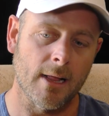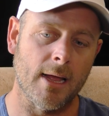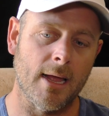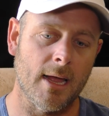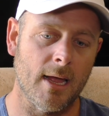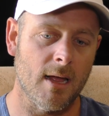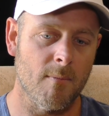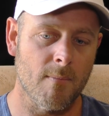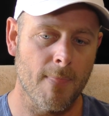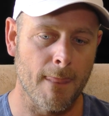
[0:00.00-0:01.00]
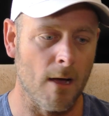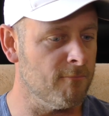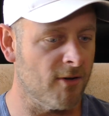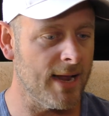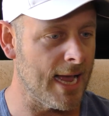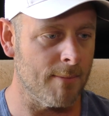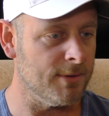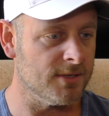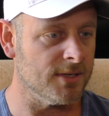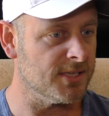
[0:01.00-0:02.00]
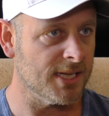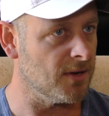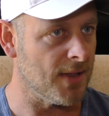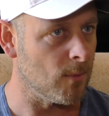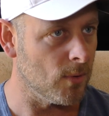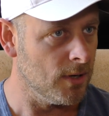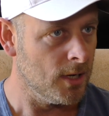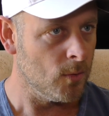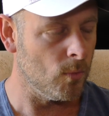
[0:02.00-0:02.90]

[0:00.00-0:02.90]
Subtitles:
I'm very happy to sit on that one.